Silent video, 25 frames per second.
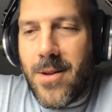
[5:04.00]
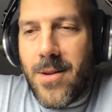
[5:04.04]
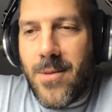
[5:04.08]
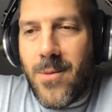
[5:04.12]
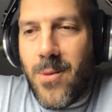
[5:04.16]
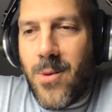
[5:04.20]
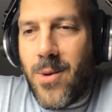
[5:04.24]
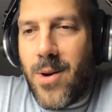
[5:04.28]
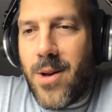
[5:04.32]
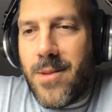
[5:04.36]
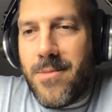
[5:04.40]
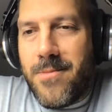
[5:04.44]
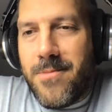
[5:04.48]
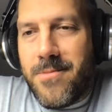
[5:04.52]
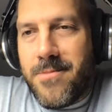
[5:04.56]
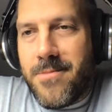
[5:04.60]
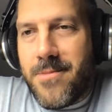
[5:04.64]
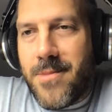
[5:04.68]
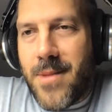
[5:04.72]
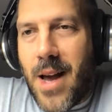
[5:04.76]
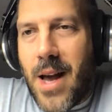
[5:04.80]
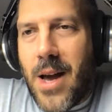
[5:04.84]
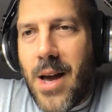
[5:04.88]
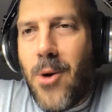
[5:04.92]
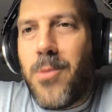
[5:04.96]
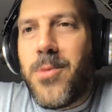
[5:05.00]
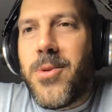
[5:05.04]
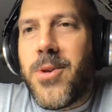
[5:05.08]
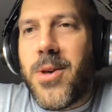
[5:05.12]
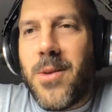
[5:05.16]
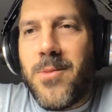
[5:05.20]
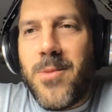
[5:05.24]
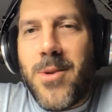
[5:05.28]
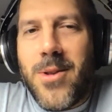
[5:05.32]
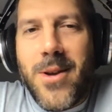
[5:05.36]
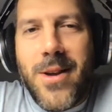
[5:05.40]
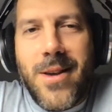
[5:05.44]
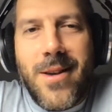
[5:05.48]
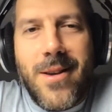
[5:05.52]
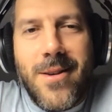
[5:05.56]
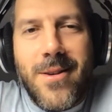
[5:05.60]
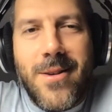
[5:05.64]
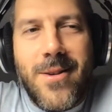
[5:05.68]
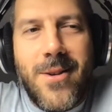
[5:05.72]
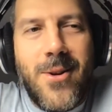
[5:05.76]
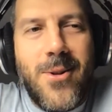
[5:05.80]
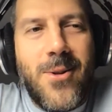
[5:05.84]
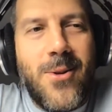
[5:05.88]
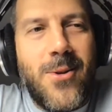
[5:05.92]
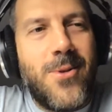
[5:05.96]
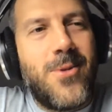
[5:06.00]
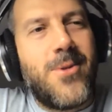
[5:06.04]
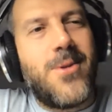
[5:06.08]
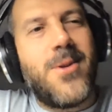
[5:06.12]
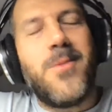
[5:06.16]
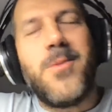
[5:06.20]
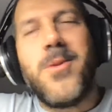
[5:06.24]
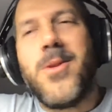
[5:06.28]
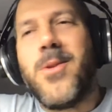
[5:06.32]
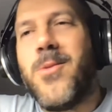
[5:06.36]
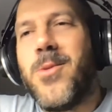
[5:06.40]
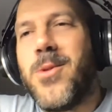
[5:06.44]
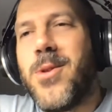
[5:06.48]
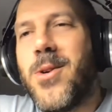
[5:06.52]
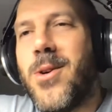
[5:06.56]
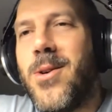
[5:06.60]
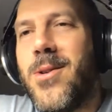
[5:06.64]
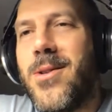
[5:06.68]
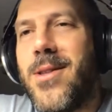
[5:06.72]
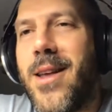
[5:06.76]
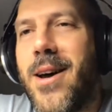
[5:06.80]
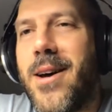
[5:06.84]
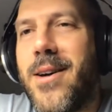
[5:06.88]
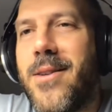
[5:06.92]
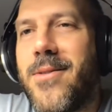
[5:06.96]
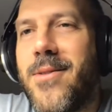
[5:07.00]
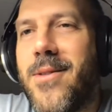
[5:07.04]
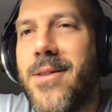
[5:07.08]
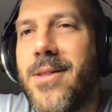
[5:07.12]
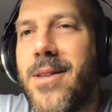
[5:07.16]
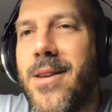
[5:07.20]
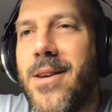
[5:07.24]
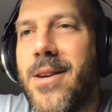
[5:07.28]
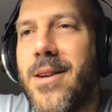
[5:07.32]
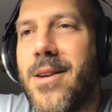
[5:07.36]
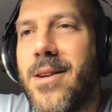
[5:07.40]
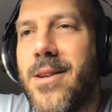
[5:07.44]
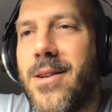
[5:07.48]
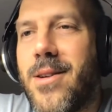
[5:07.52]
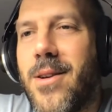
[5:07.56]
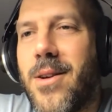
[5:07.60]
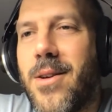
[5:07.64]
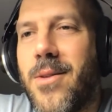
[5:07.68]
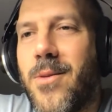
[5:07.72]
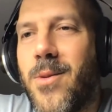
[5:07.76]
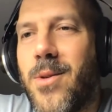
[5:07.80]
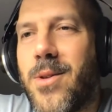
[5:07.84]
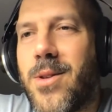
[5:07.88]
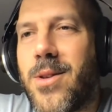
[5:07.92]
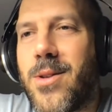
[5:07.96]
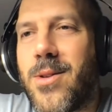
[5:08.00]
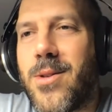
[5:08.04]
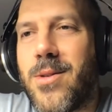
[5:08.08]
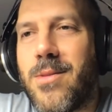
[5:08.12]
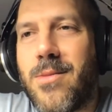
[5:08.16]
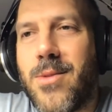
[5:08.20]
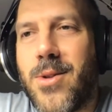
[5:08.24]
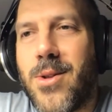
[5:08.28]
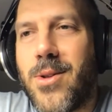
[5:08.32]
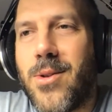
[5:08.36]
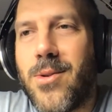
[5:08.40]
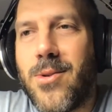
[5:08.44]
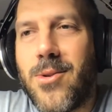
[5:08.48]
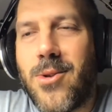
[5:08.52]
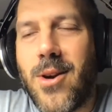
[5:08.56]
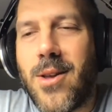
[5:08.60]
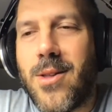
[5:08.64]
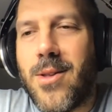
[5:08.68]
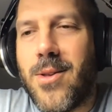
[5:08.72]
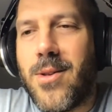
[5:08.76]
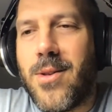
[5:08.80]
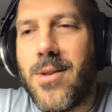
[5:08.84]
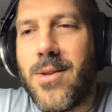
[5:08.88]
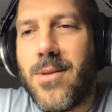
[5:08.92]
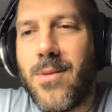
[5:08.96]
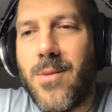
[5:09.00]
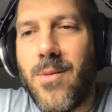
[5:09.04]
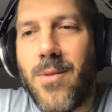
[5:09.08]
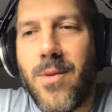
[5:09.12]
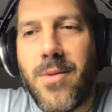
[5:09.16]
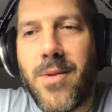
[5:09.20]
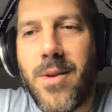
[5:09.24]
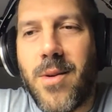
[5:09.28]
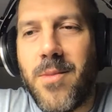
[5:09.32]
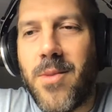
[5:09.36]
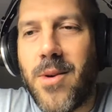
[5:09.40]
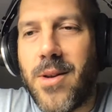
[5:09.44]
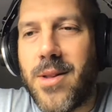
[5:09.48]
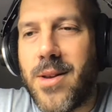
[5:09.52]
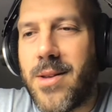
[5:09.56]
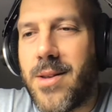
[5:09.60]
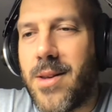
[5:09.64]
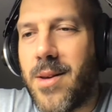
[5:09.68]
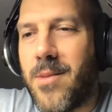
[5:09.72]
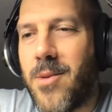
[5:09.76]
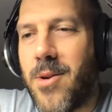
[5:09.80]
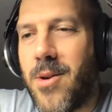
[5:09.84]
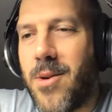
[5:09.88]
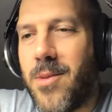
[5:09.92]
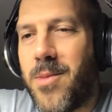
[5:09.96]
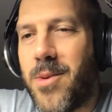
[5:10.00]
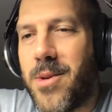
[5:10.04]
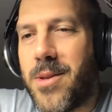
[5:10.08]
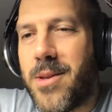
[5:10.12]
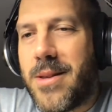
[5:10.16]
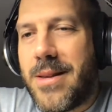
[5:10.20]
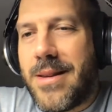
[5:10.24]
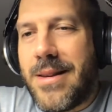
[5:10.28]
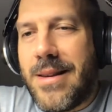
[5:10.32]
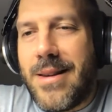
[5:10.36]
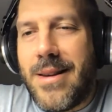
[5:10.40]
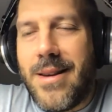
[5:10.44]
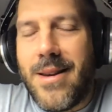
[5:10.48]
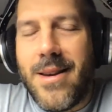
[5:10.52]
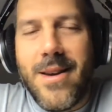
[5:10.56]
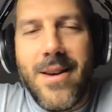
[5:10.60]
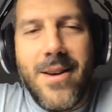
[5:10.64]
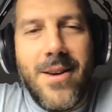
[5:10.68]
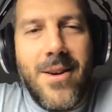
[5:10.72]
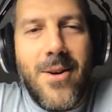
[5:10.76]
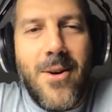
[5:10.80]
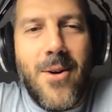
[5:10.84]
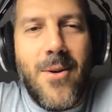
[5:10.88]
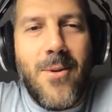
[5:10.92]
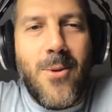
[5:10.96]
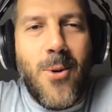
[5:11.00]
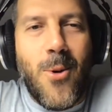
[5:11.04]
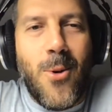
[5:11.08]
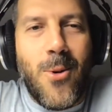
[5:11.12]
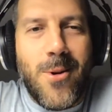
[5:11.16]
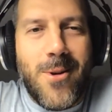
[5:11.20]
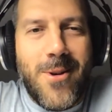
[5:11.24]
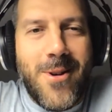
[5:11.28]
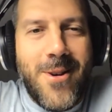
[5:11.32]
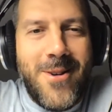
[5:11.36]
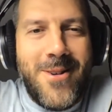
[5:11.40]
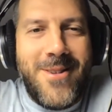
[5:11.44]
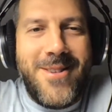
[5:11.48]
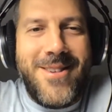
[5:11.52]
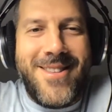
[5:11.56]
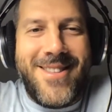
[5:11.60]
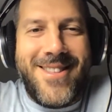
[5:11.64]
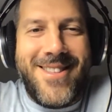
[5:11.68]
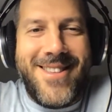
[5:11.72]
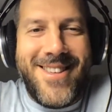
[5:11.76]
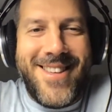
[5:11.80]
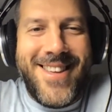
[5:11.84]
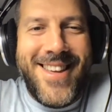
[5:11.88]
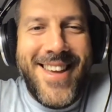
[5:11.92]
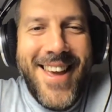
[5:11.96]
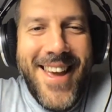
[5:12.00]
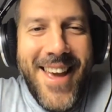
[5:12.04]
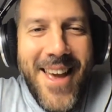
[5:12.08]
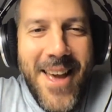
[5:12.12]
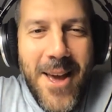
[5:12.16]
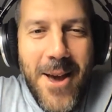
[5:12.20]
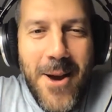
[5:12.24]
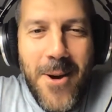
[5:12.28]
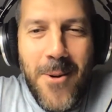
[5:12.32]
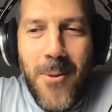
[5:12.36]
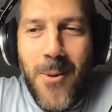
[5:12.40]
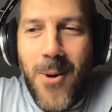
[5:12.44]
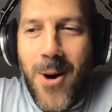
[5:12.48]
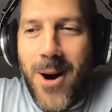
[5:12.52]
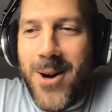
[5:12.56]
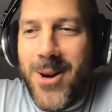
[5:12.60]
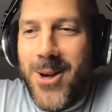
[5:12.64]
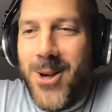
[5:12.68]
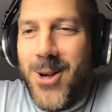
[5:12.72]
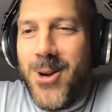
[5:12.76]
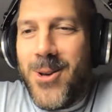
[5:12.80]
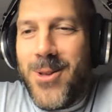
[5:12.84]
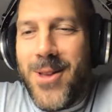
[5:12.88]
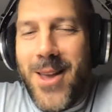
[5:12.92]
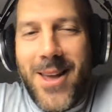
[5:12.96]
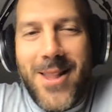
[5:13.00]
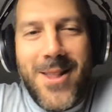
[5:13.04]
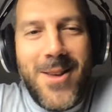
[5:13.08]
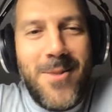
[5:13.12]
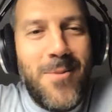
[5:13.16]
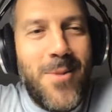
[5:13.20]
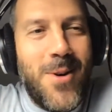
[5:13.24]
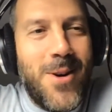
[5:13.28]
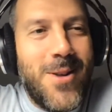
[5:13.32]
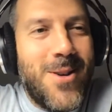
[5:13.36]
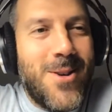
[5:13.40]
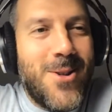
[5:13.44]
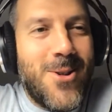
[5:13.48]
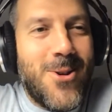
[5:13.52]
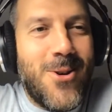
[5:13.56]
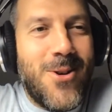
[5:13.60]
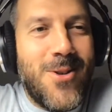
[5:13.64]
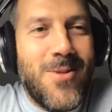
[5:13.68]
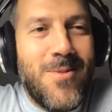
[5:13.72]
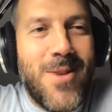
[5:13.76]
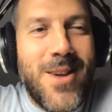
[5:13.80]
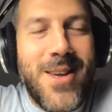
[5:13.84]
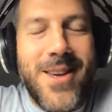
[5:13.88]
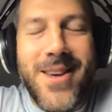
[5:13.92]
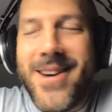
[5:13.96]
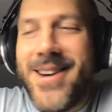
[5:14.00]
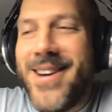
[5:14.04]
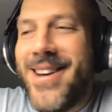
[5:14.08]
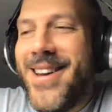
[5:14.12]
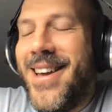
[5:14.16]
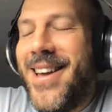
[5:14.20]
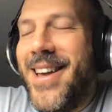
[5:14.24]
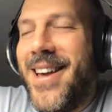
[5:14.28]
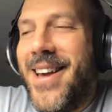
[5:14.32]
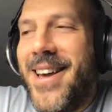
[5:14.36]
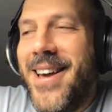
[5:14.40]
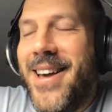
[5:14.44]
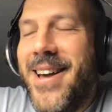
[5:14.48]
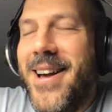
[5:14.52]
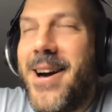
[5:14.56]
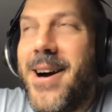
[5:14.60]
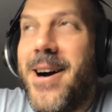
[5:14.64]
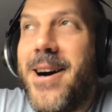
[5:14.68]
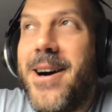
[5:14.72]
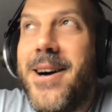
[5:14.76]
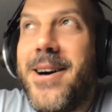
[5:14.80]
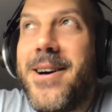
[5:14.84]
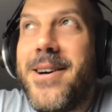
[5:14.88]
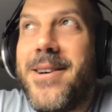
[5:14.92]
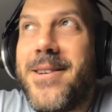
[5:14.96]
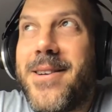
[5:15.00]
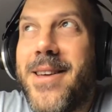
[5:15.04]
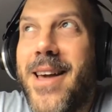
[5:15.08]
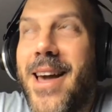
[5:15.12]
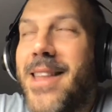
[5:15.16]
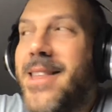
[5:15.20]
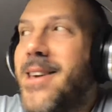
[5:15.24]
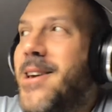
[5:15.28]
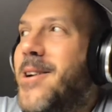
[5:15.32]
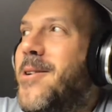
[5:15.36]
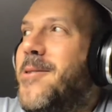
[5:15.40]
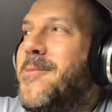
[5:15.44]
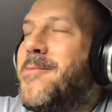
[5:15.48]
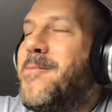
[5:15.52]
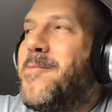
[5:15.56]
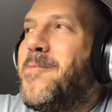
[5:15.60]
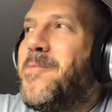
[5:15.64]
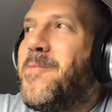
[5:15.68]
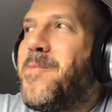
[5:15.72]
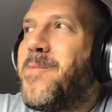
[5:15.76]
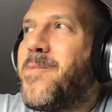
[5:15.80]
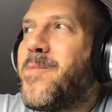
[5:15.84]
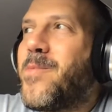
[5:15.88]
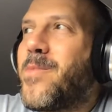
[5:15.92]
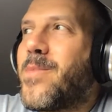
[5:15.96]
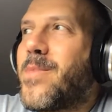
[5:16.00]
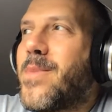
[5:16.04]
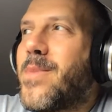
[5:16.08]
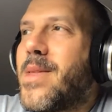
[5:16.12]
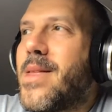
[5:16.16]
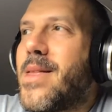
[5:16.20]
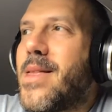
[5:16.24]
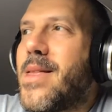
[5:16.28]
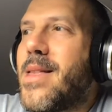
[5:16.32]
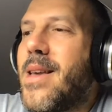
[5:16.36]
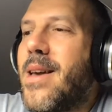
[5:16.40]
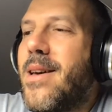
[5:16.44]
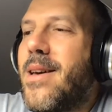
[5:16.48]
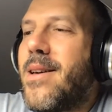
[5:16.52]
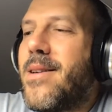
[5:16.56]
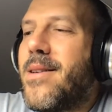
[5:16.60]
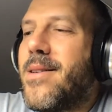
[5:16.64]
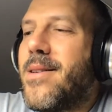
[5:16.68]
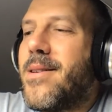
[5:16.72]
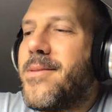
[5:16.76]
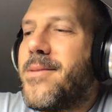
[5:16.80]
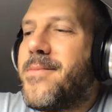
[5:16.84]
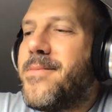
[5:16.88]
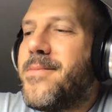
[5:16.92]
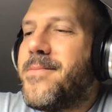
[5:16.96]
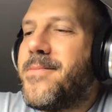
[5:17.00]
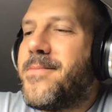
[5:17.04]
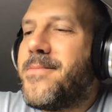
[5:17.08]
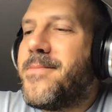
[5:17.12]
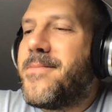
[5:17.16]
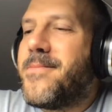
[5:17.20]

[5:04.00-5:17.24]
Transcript: well, I hope somebody somebody would go live and wanted to chat with somebody somehow, but of course, why should anybody join me here? Anyhow, um,